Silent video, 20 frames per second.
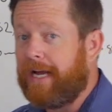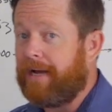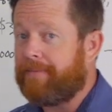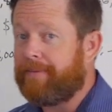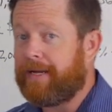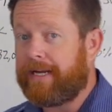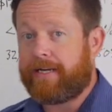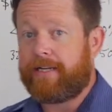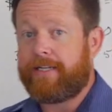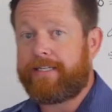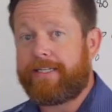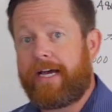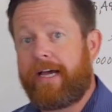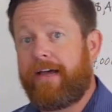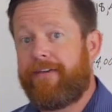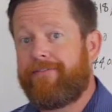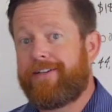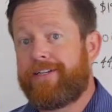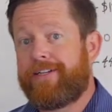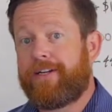I'm not going to
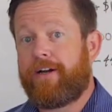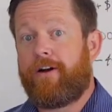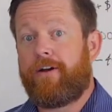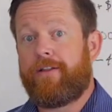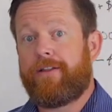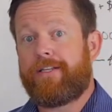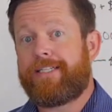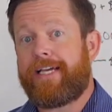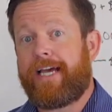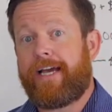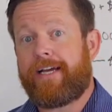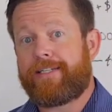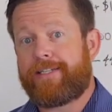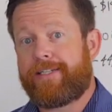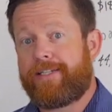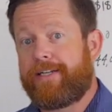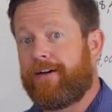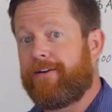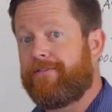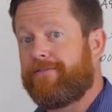dive into all the tax
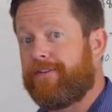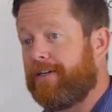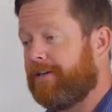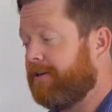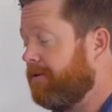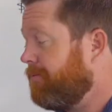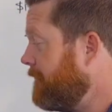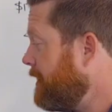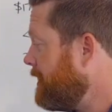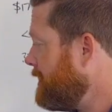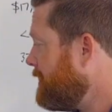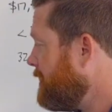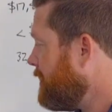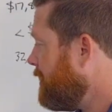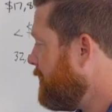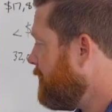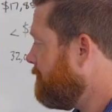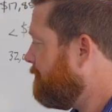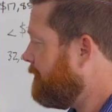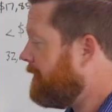stuff here, but
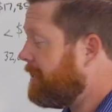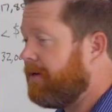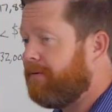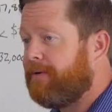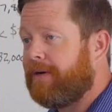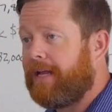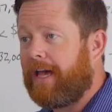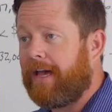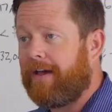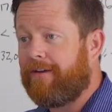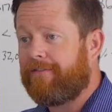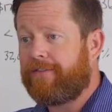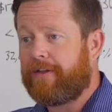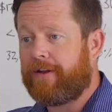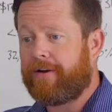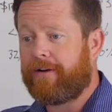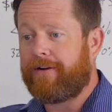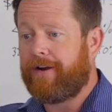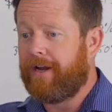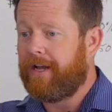they would have
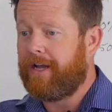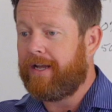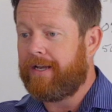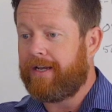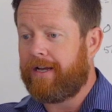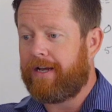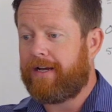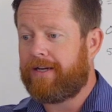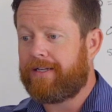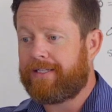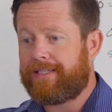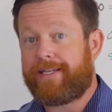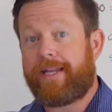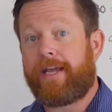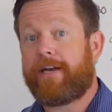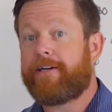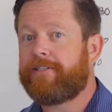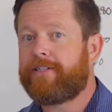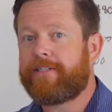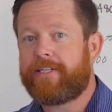their
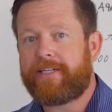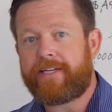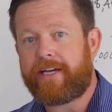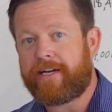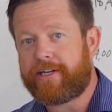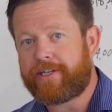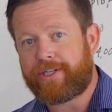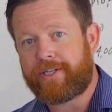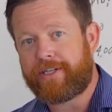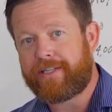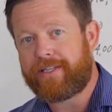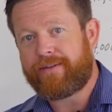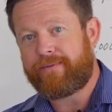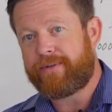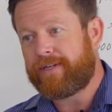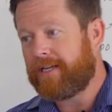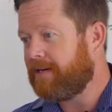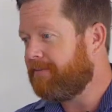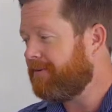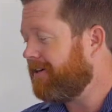standard deduction that
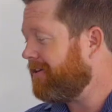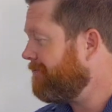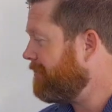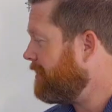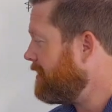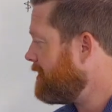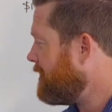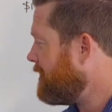would come off of the